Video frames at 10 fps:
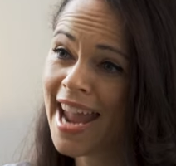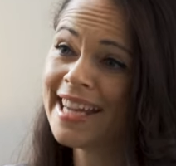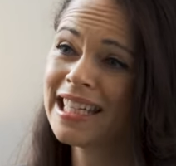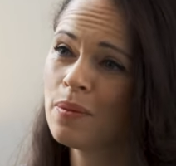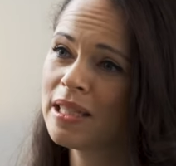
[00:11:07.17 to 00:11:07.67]

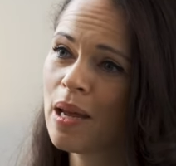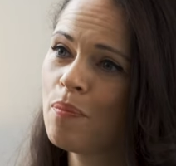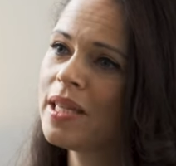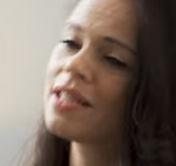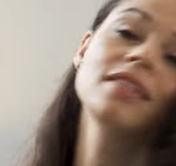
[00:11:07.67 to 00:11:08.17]

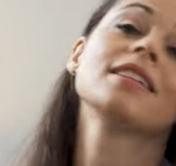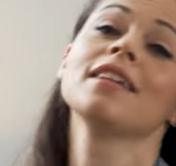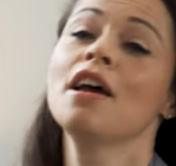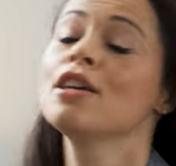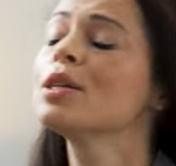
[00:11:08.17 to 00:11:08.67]
80% business.
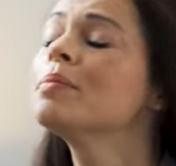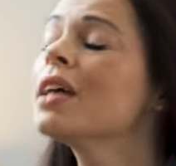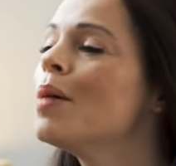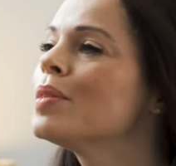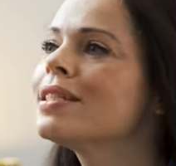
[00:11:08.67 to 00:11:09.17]

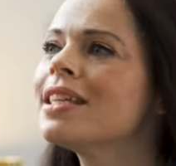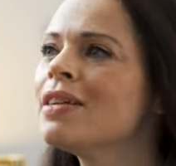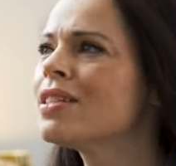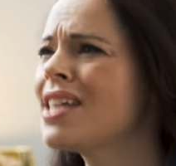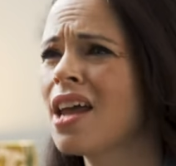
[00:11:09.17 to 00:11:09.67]
Sometimes it's
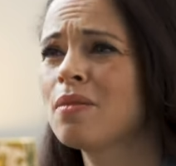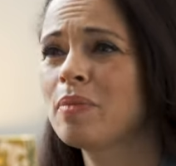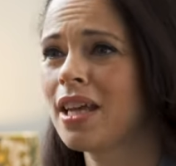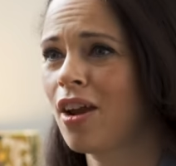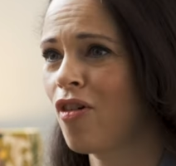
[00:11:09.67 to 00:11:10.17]
even
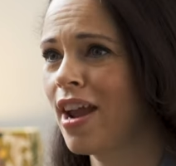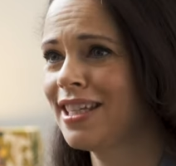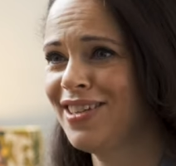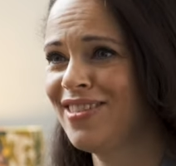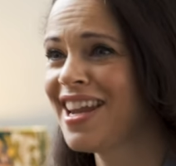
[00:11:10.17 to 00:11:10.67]
10%
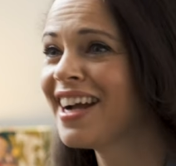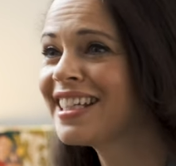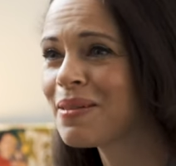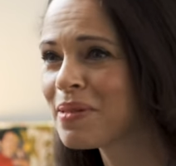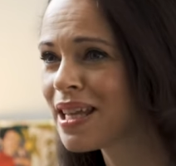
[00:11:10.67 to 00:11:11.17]
creative and
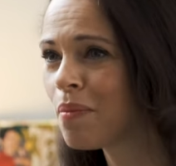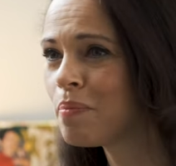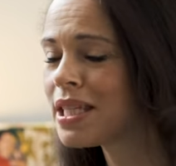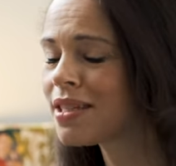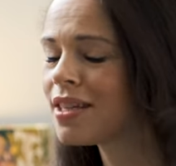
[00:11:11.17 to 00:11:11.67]

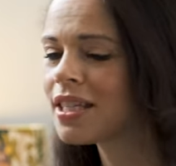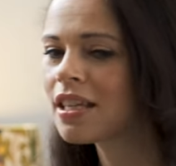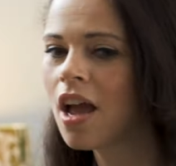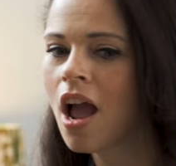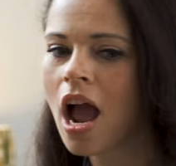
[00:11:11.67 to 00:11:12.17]
90% business.
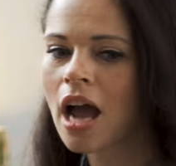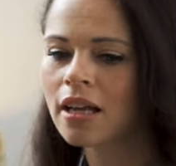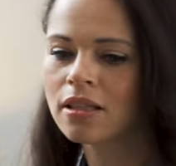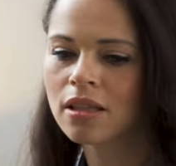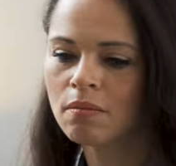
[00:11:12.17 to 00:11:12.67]
Mm.
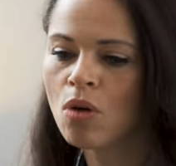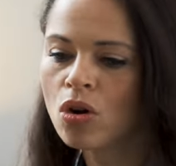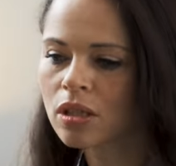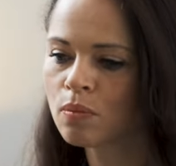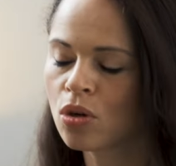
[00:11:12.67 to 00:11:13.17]
And the
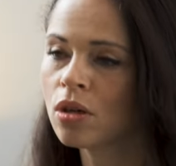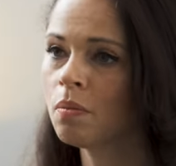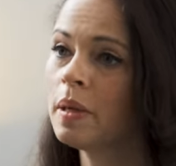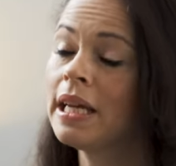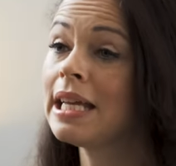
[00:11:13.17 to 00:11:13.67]
most
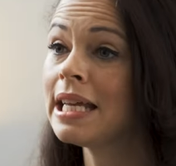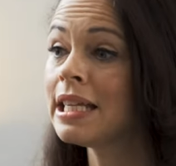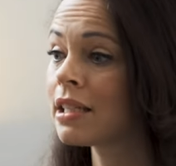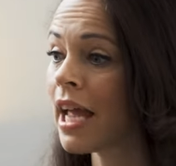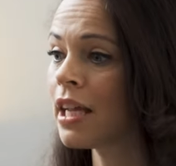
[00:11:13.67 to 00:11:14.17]
important bit
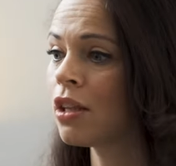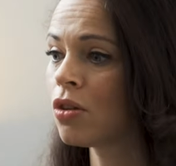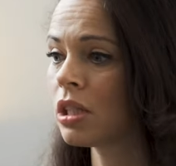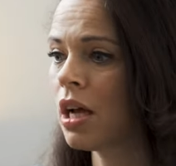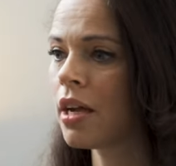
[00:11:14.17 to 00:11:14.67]
is getting
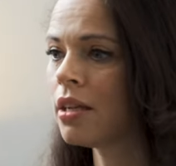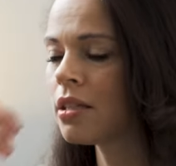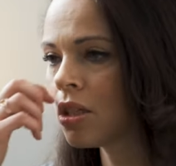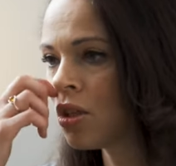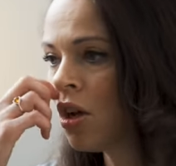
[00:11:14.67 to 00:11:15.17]
those
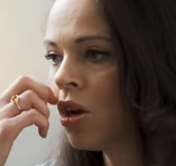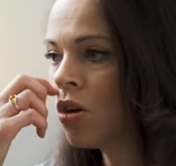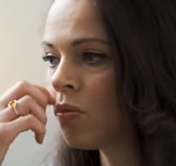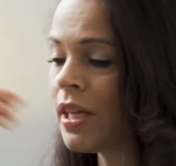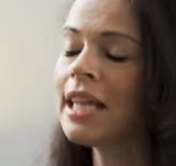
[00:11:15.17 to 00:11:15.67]
clients. And
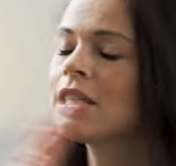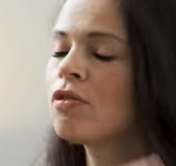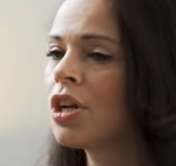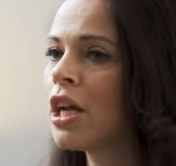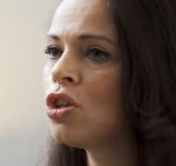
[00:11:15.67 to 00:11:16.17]
yes, you've
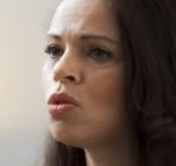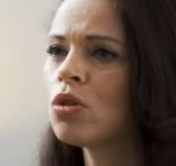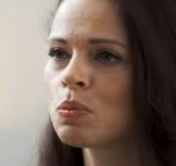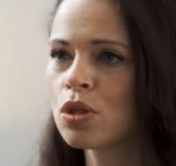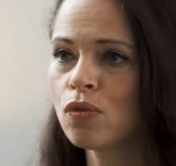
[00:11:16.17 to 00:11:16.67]
got to get new
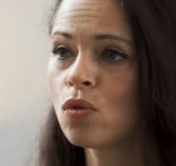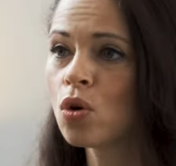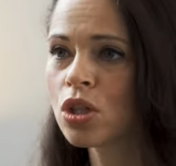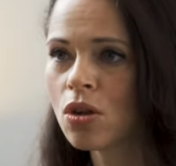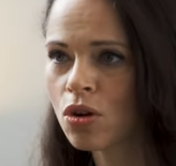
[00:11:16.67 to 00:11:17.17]
ones, but you've
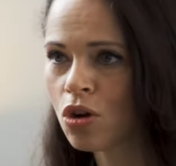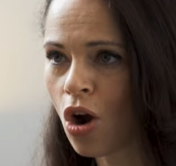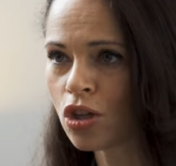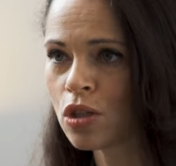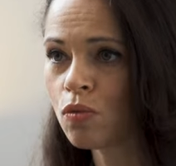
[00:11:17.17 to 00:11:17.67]
also
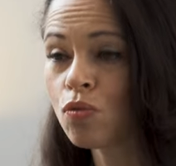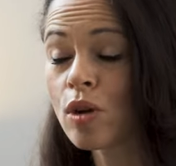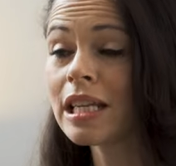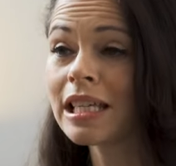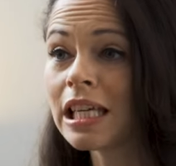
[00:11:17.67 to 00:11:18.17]
got to
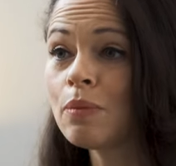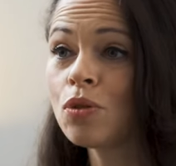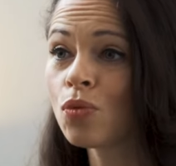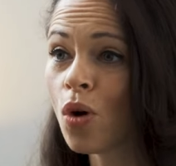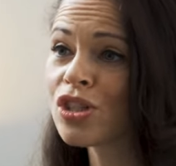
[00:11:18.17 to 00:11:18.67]
really keep
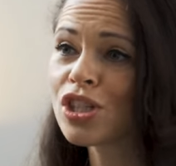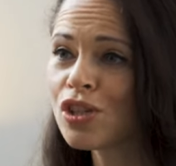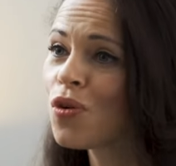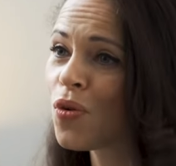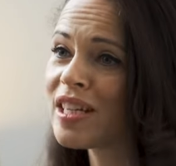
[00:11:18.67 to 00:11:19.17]
your ones that
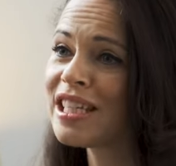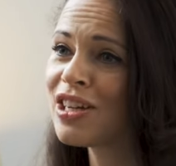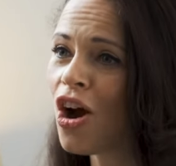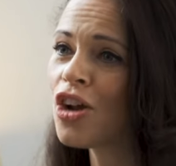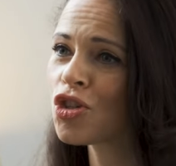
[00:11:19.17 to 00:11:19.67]
you've already
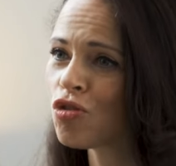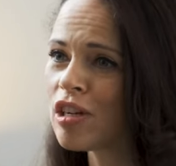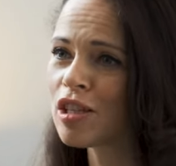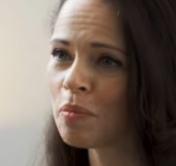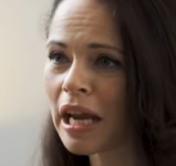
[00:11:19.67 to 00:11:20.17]
got and
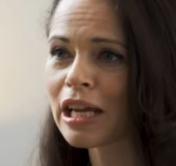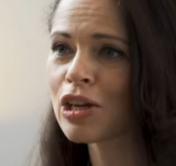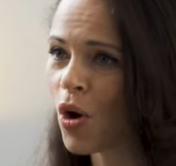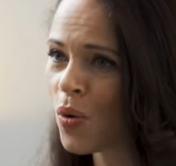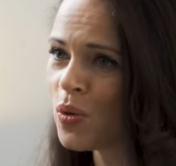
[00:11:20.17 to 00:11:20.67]
treat them like
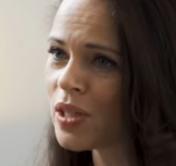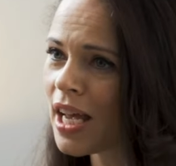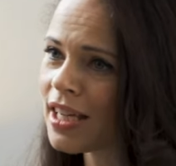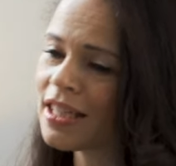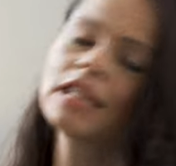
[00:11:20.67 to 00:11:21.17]
gold.
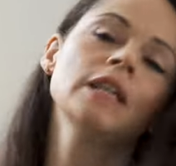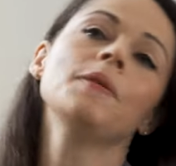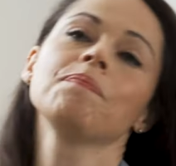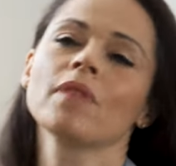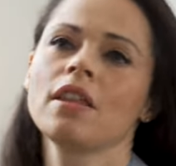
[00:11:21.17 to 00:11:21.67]
And mm.
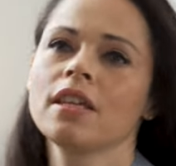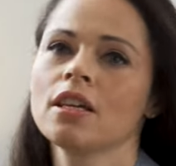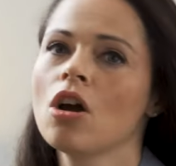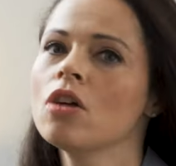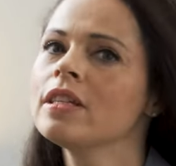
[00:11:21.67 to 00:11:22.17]
I
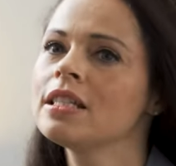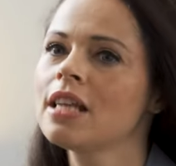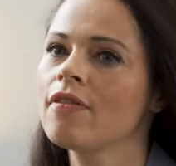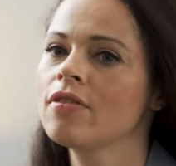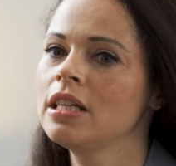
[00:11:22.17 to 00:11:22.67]
think COVID's
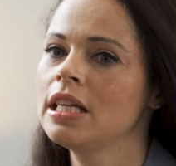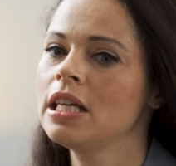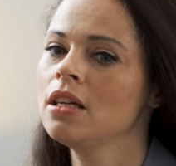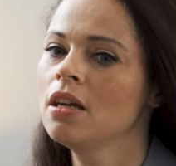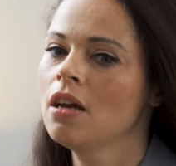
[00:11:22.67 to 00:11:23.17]

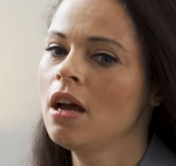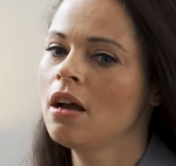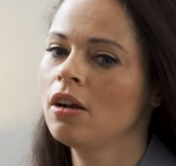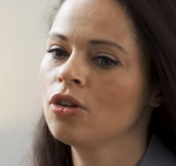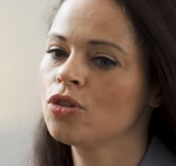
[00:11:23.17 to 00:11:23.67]
definitely
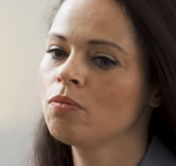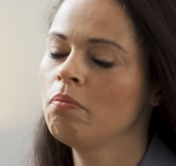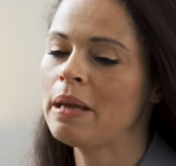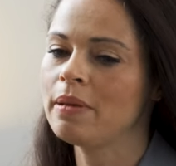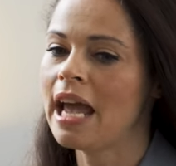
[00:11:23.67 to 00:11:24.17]

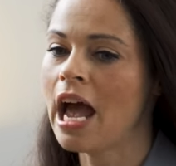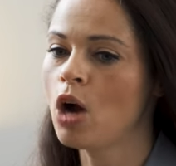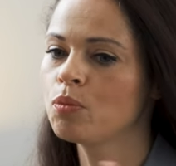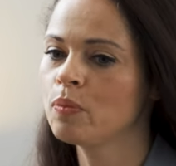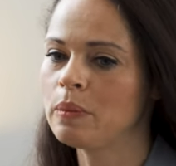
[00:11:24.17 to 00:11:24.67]
maybe
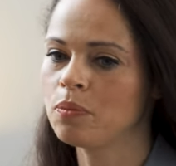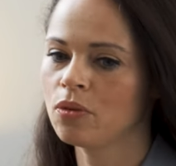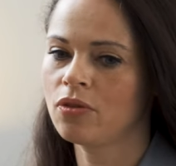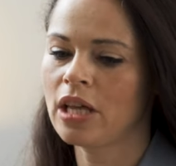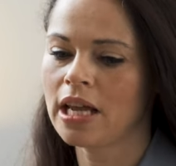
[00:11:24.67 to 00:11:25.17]
help people
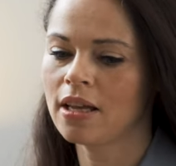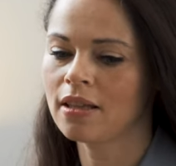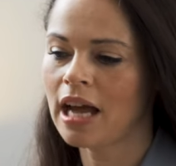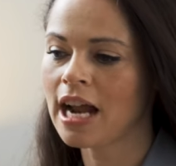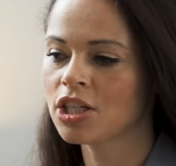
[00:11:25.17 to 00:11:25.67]
think
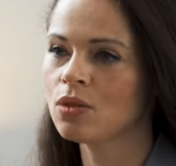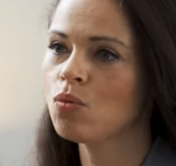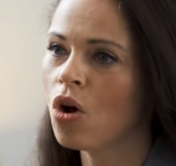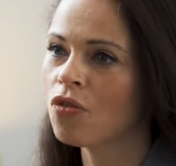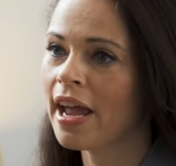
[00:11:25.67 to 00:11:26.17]
that actually
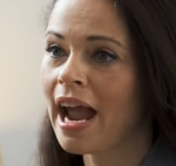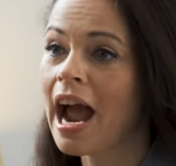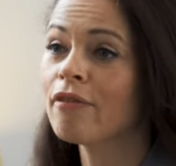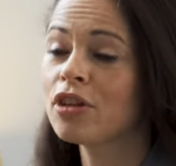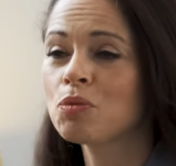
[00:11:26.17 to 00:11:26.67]
what they
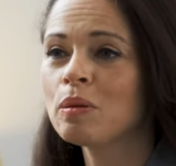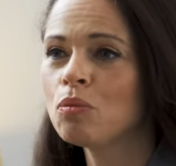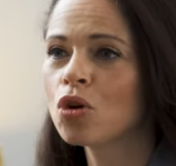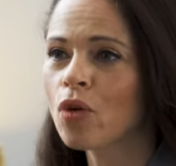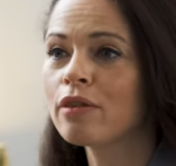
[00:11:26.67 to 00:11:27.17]
have they should be
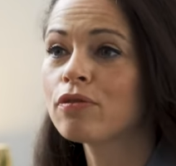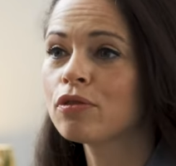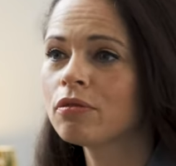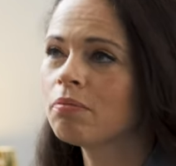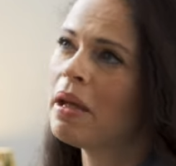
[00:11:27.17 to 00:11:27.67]
more
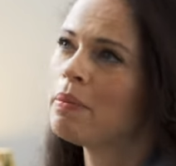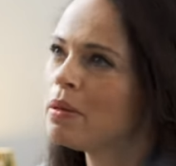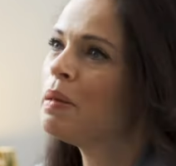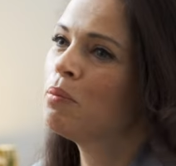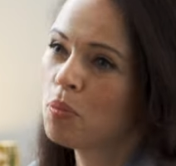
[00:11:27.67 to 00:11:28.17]
grateful
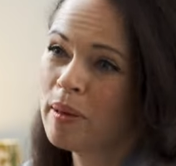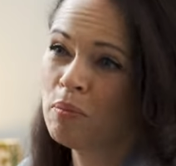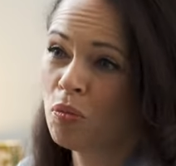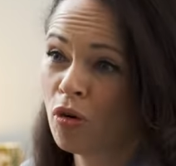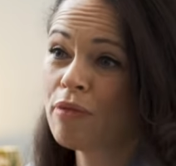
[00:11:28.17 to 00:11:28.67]
maybe be more, a bit
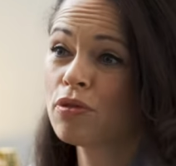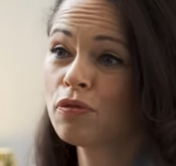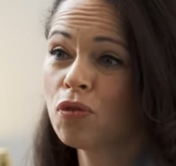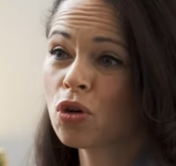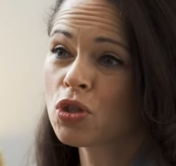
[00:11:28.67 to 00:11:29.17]
more grateful
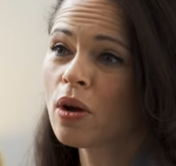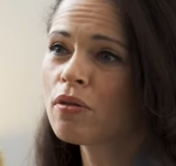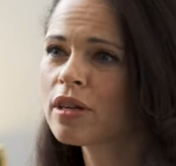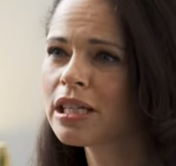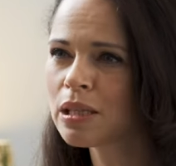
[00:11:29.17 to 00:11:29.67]
for so i
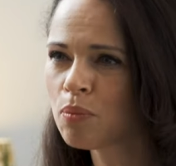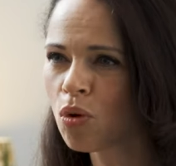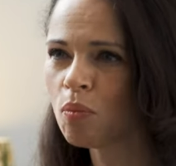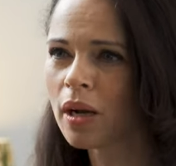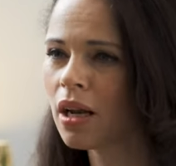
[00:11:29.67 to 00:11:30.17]
really
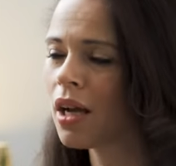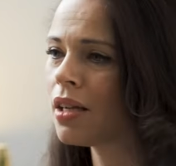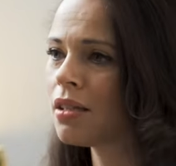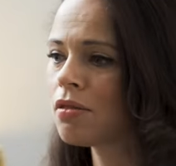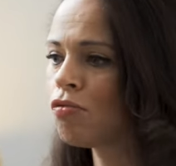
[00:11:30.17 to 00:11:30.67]
support my
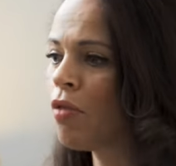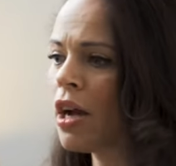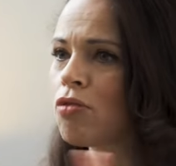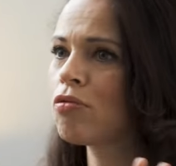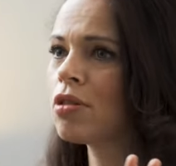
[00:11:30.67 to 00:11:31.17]
clients
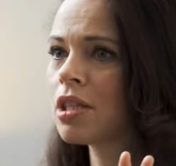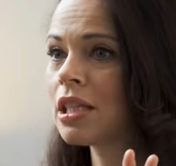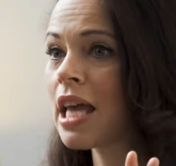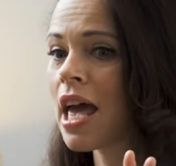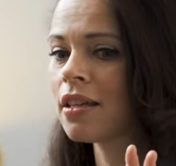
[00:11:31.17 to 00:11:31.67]
right through to
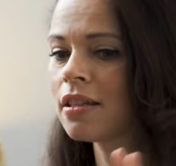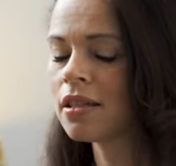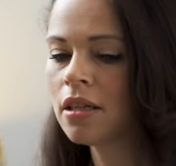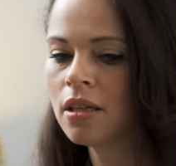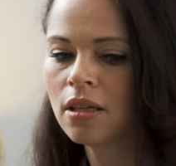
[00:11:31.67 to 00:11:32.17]
the end
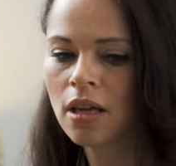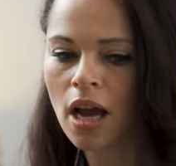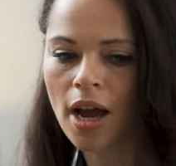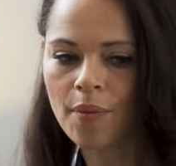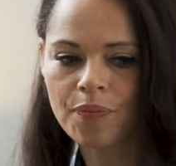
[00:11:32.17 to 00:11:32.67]

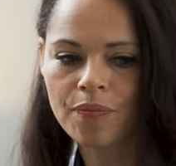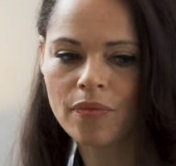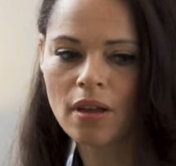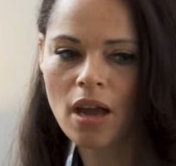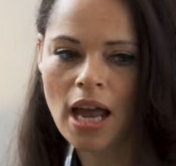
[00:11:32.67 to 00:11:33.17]
um,
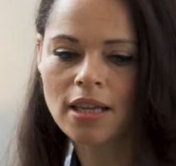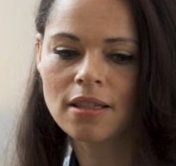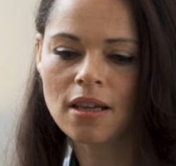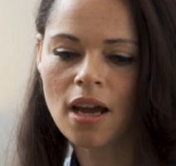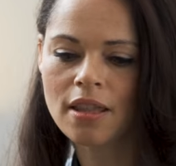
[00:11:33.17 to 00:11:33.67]

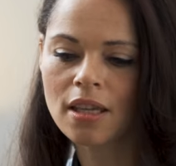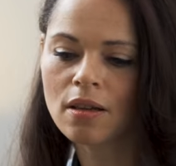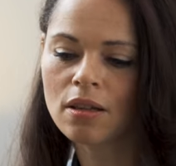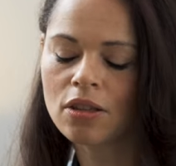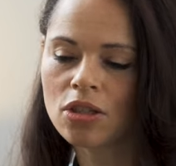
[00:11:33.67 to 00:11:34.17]
and i think
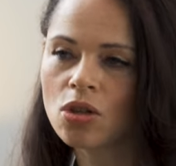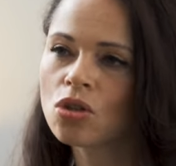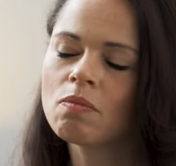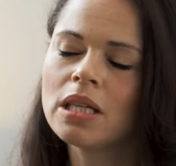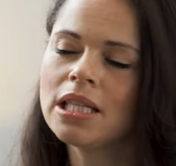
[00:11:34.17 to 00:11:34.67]
the
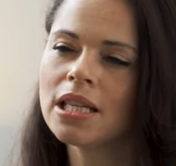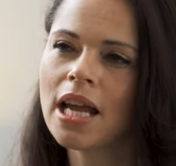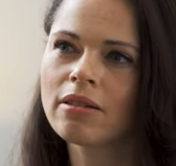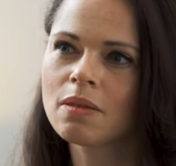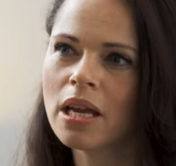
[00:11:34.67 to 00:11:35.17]
social media
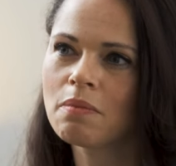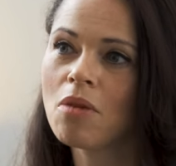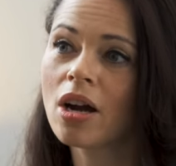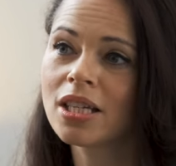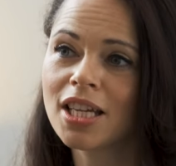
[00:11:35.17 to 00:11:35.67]
now has made
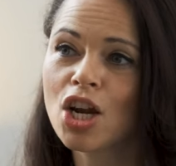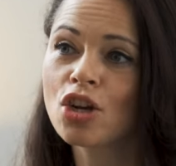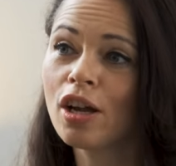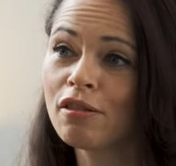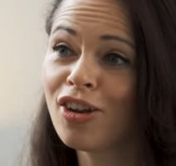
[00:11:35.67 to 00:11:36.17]
marketing a,
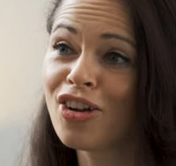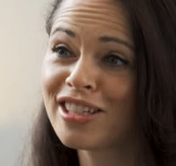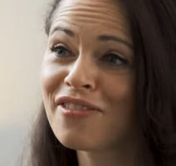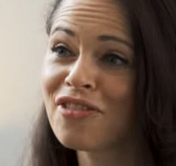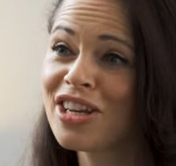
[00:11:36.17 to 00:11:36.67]
a, lot
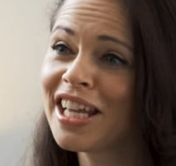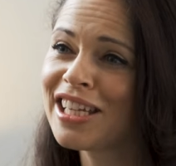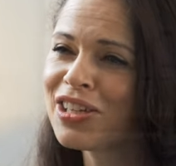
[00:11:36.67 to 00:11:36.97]
different like